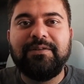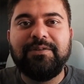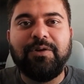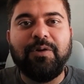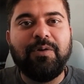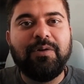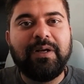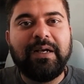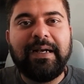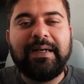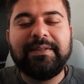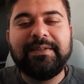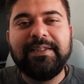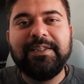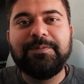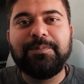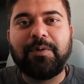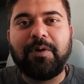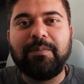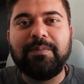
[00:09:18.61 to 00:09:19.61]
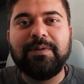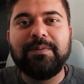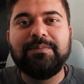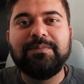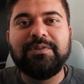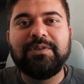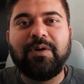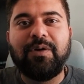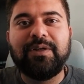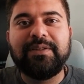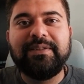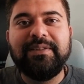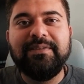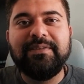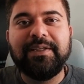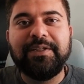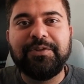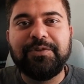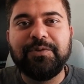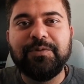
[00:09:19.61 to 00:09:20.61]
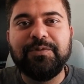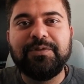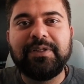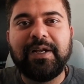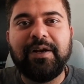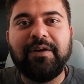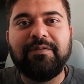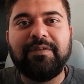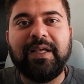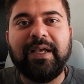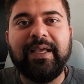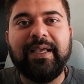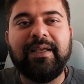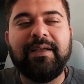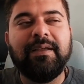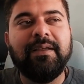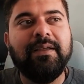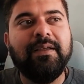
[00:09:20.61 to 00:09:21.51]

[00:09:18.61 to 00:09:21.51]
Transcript: Don't let these problems or these issues kind of like